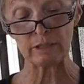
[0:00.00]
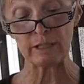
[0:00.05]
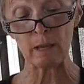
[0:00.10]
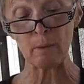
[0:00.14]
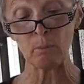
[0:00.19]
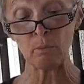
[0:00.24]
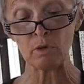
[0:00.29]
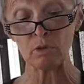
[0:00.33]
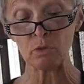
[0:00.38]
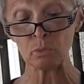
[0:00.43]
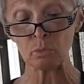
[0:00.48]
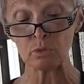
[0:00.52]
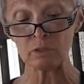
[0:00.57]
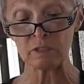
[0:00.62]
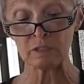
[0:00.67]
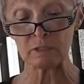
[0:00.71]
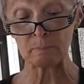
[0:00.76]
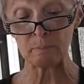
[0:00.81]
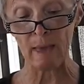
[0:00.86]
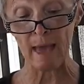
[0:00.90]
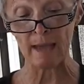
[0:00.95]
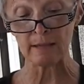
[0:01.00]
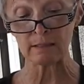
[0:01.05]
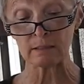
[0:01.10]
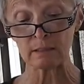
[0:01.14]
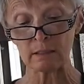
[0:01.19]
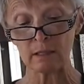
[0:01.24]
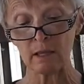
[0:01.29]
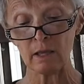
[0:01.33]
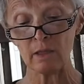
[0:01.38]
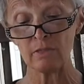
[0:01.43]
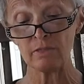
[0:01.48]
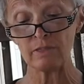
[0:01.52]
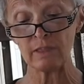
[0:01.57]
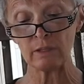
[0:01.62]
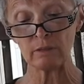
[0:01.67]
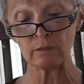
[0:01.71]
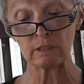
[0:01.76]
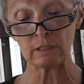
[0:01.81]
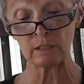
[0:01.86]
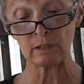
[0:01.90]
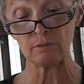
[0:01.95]
them with respect,
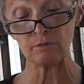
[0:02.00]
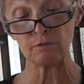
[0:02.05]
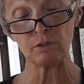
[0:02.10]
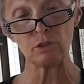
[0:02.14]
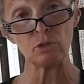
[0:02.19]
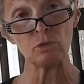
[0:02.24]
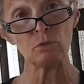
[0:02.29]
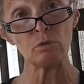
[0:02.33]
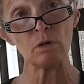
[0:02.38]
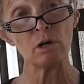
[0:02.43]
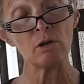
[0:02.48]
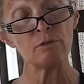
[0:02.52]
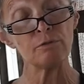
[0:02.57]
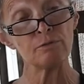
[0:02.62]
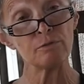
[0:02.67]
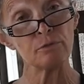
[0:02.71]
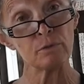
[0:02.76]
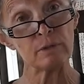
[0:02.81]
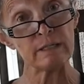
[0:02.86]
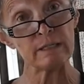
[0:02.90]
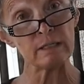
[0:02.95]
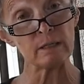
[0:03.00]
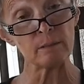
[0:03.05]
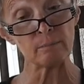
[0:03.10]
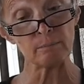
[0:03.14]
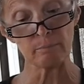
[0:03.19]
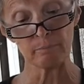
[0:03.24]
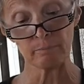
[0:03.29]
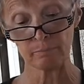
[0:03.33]
they'll give you freedom.